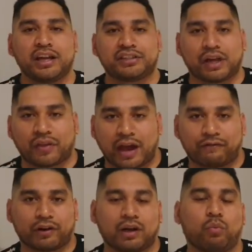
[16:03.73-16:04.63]
and South
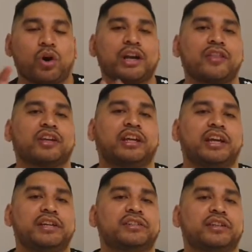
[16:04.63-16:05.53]
Africa. What are the
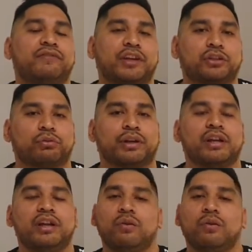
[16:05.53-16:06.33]
keys to victory?